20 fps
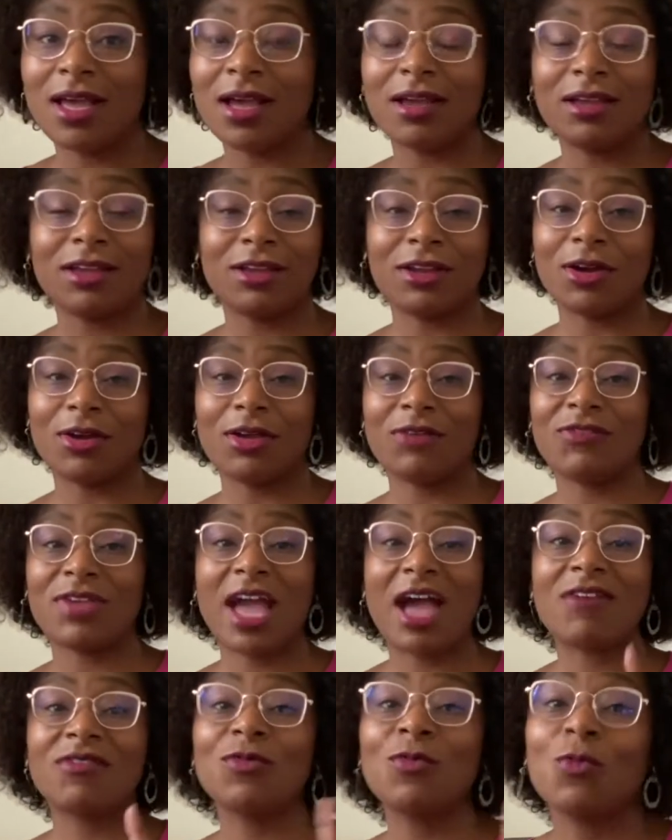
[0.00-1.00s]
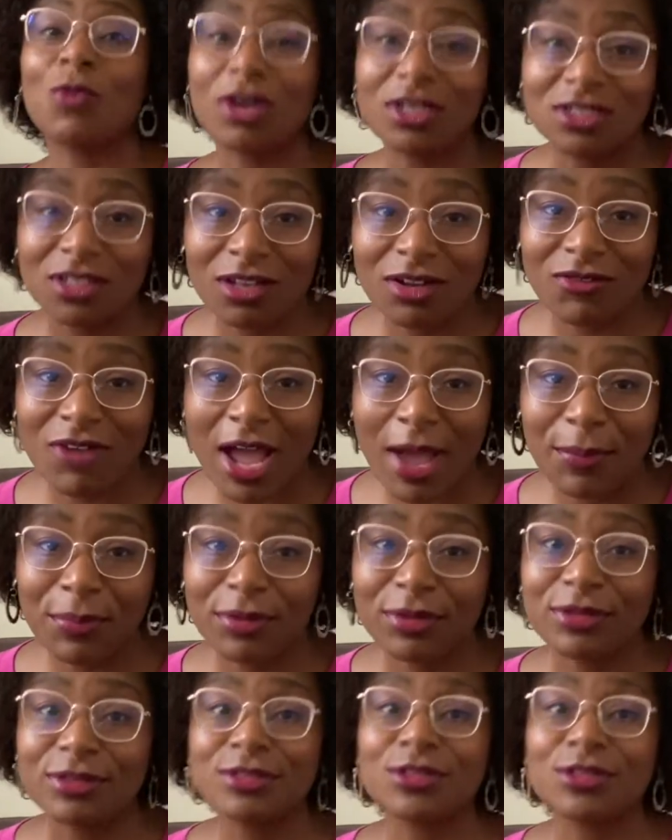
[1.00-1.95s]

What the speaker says: You know, if you haven't watched Love Happens,